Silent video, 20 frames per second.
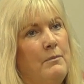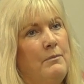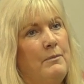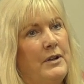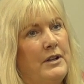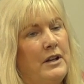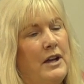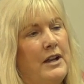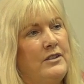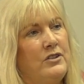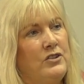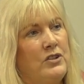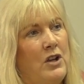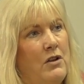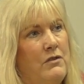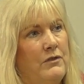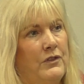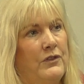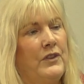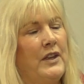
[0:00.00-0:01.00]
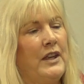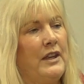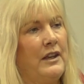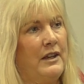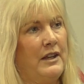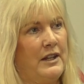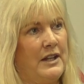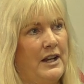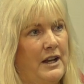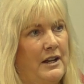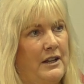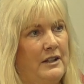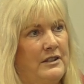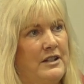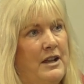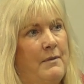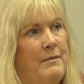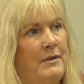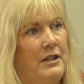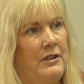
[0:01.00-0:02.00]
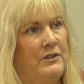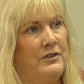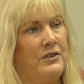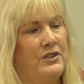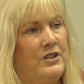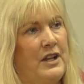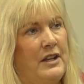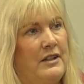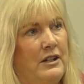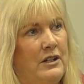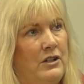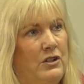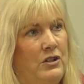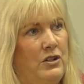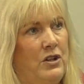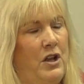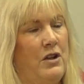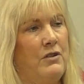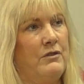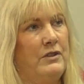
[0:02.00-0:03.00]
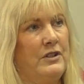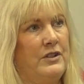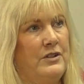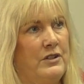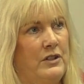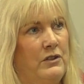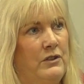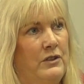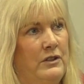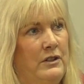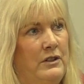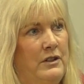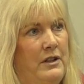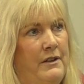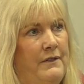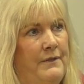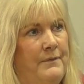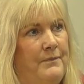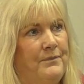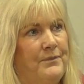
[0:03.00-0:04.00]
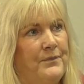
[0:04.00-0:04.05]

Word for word: But I don't think an academic understanding alone is good enough.